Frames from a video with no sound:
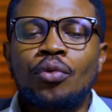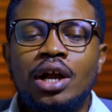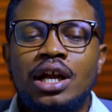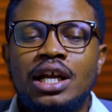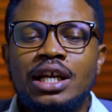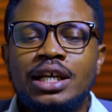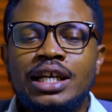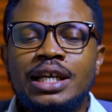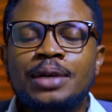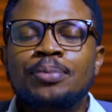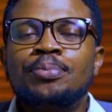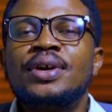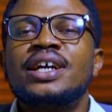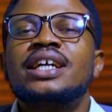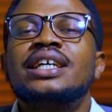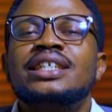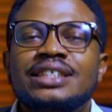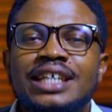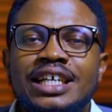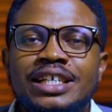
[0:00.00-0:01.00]
a
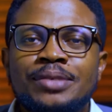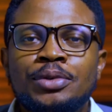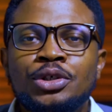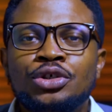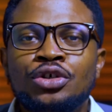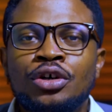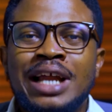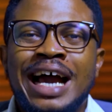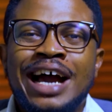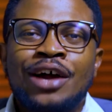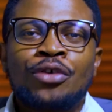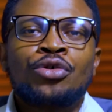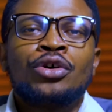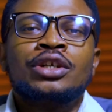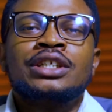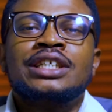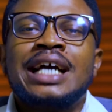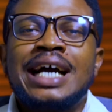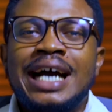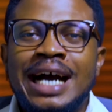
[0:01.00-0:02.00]
break in transmission and
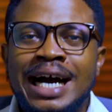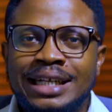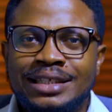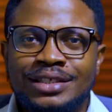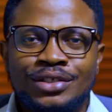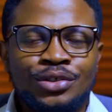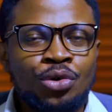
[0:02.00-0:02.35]
run their ads.